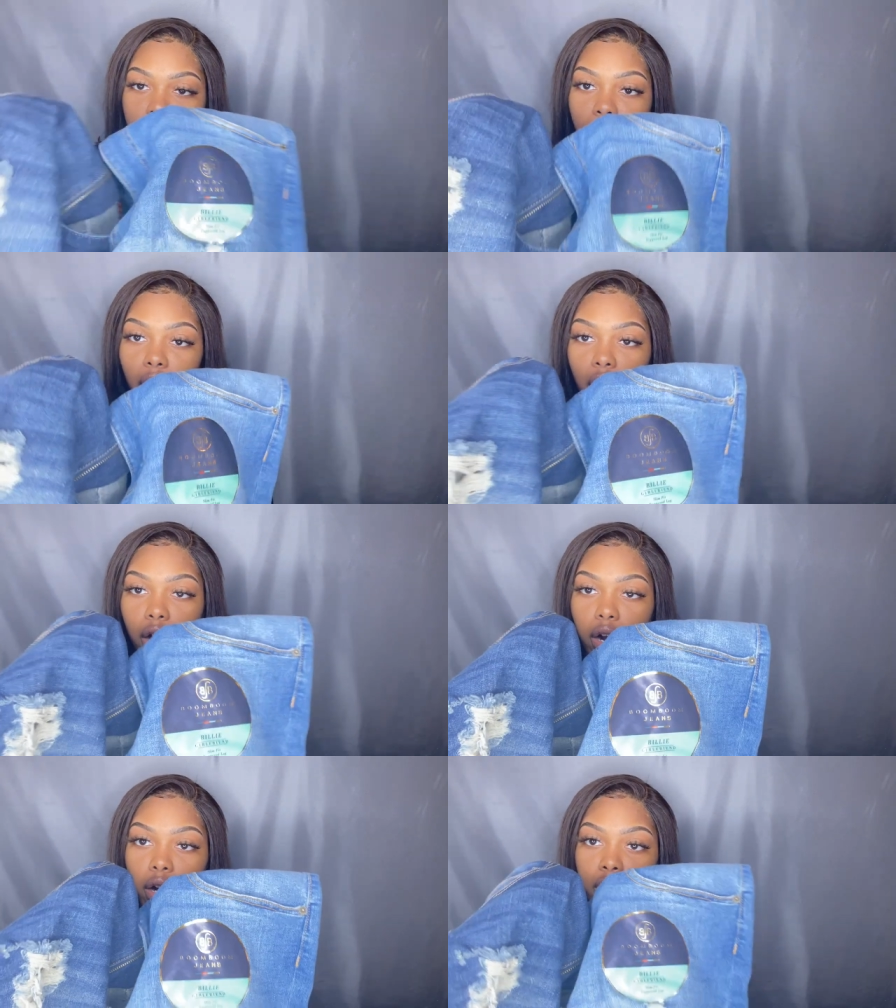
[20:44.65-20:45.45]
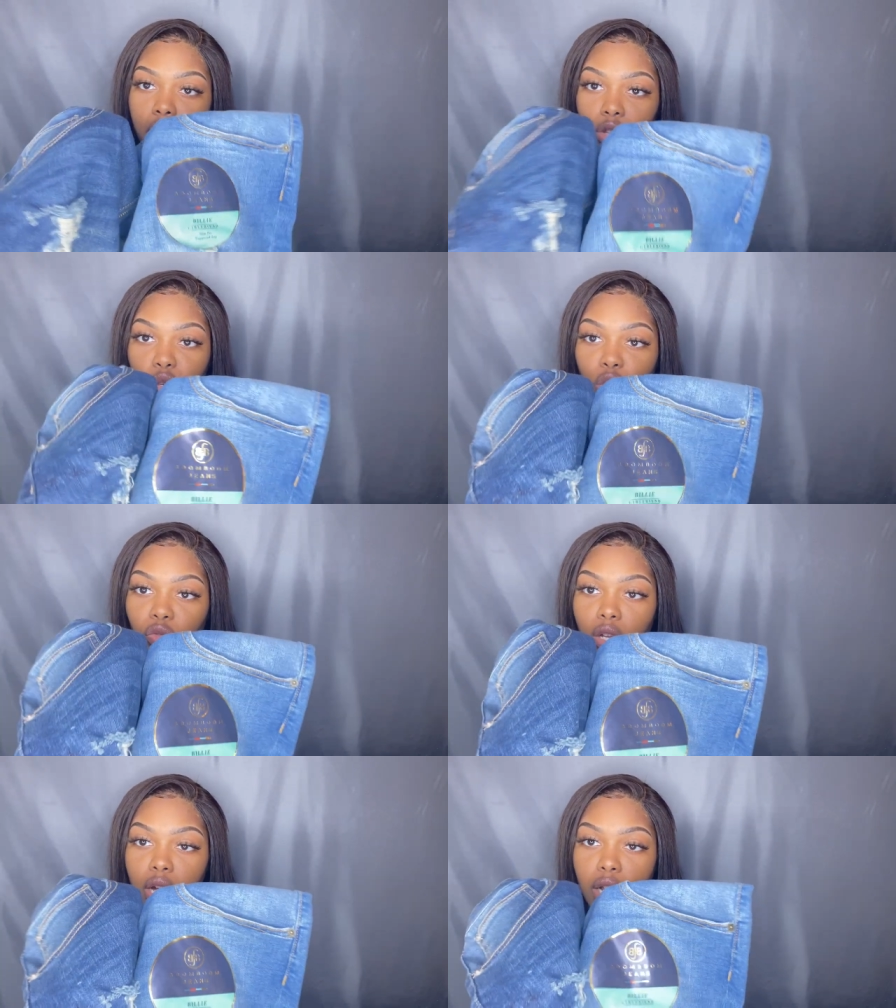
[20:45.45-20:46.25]
They are, you know, two
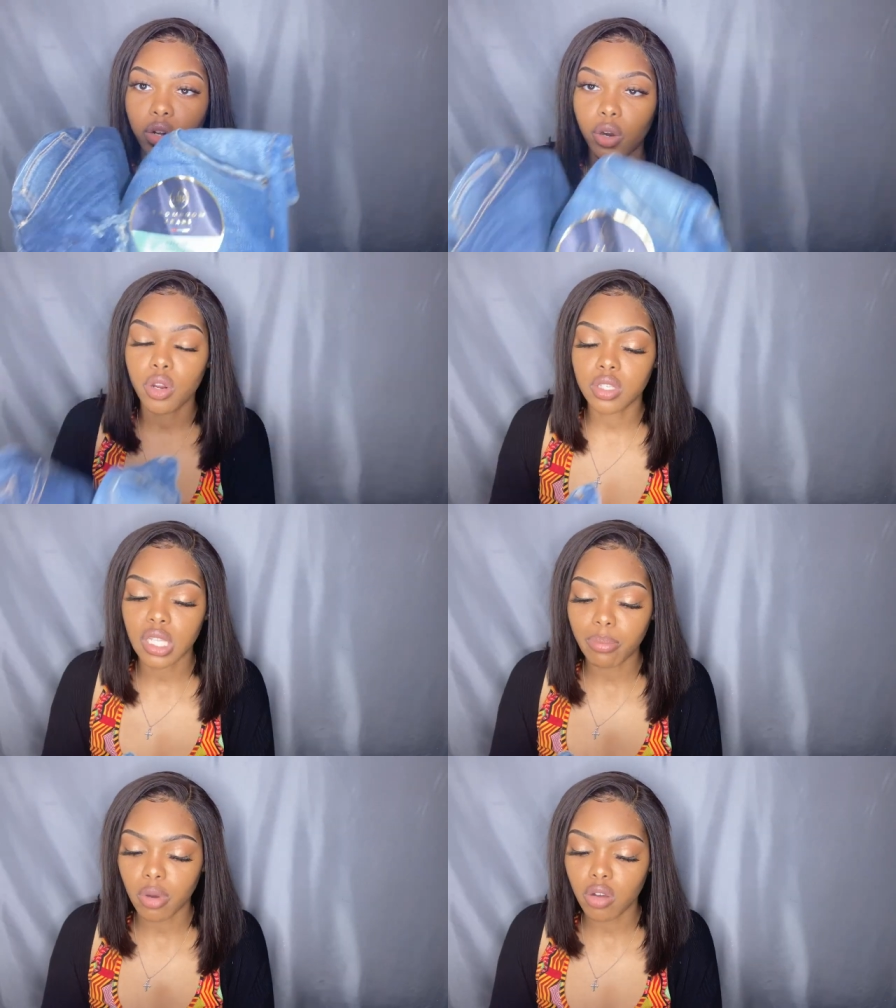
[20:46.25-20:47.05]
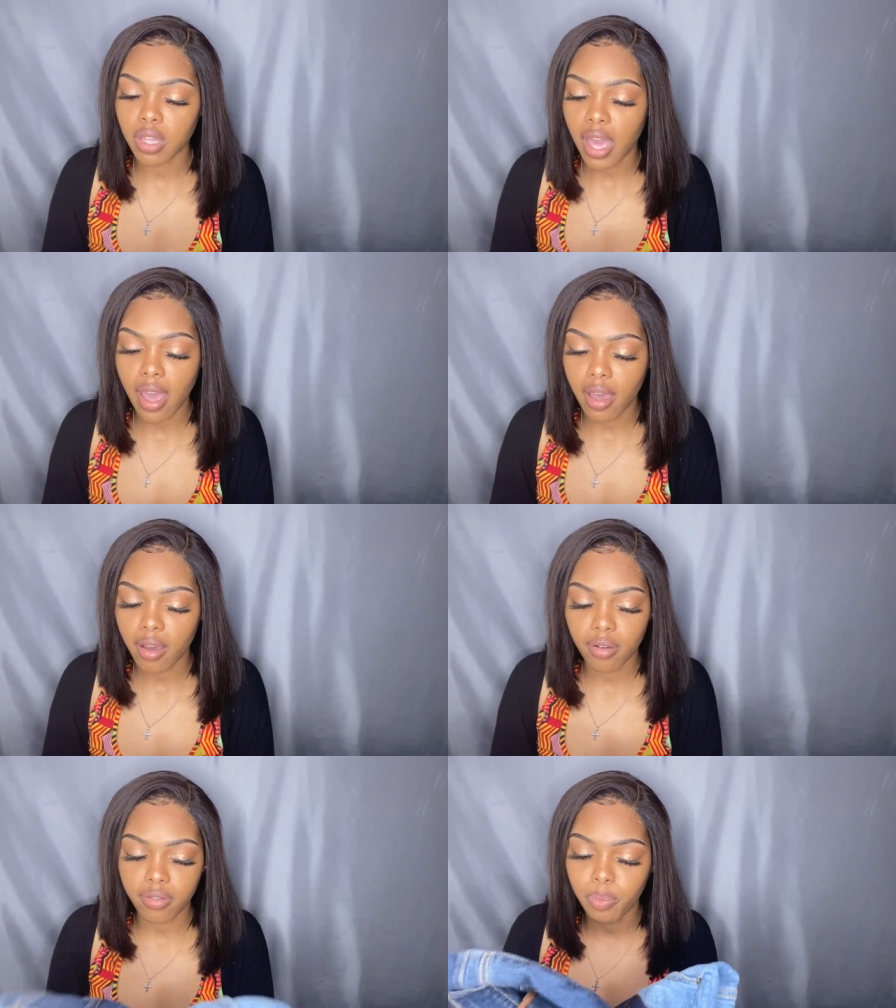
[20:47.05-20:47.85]
different colors. They both
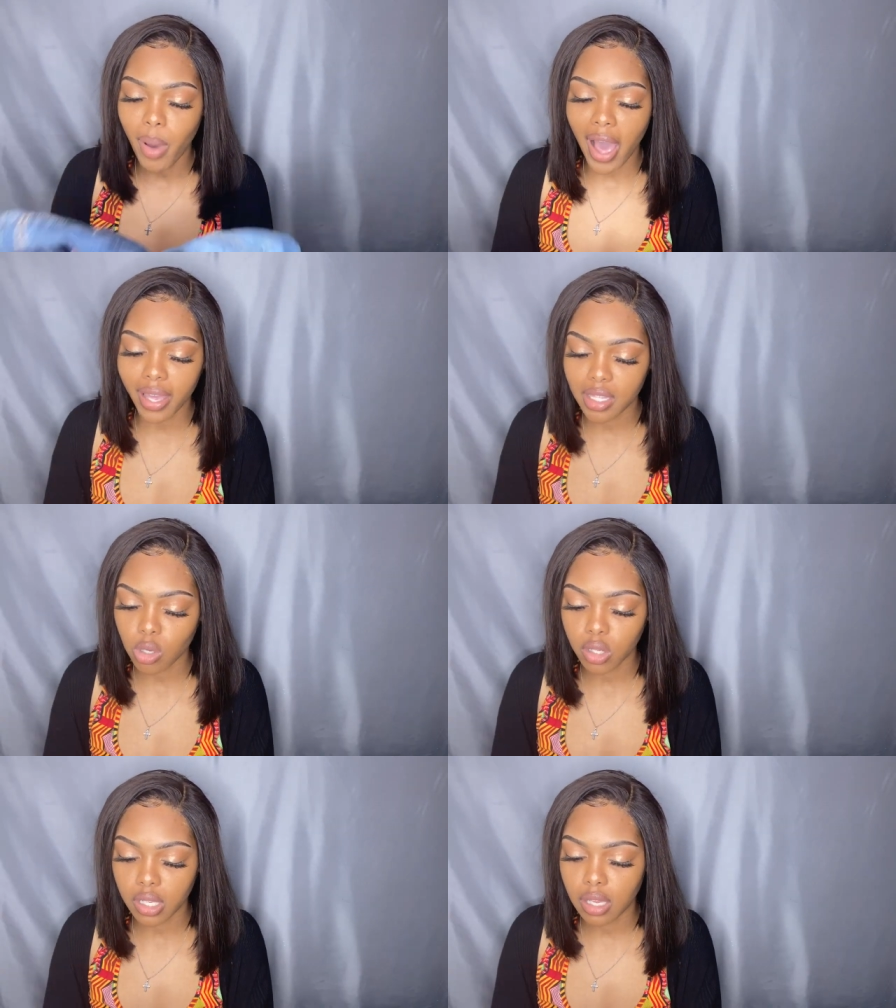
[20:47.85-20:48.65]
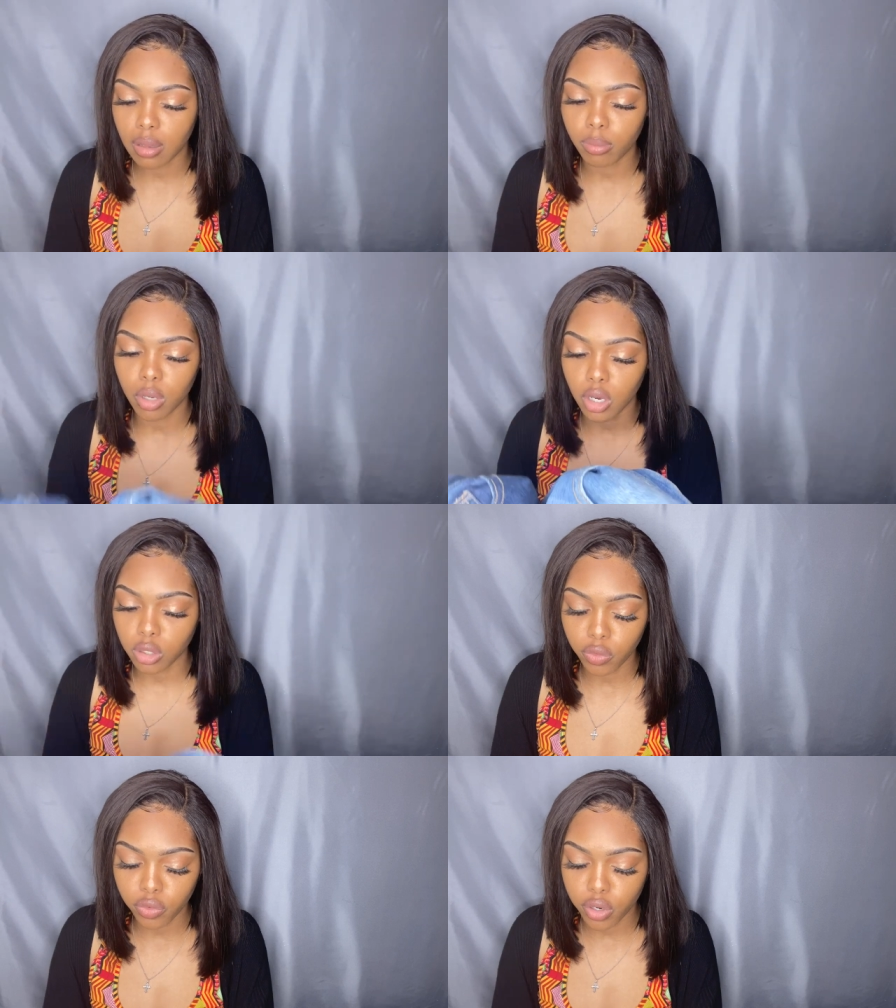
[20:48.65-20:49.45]
have pockets on them on
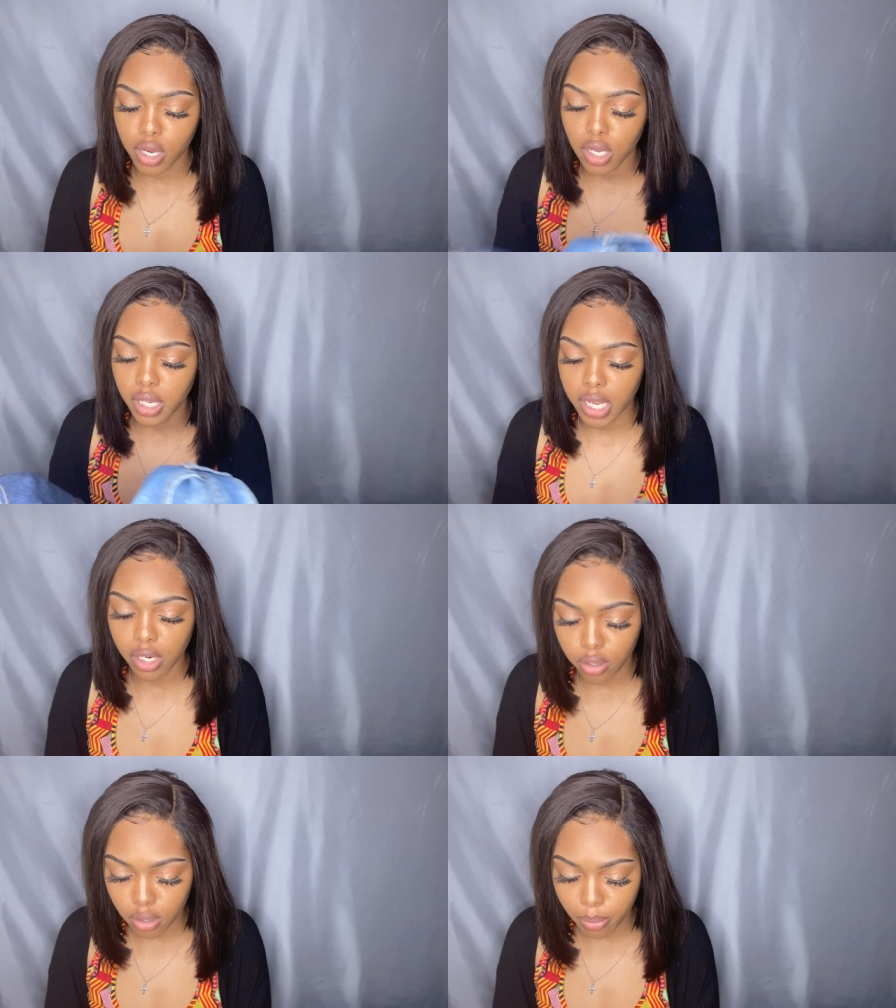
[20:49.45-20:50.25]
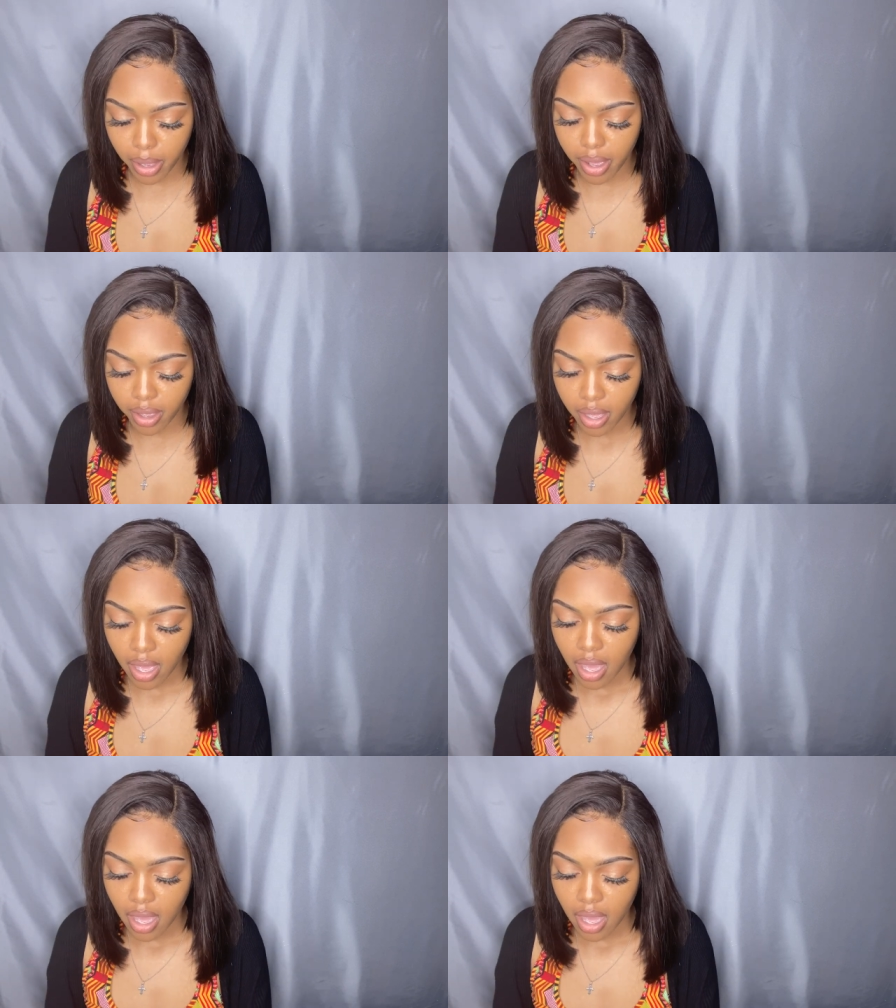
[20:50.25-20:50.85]
the front and on the back.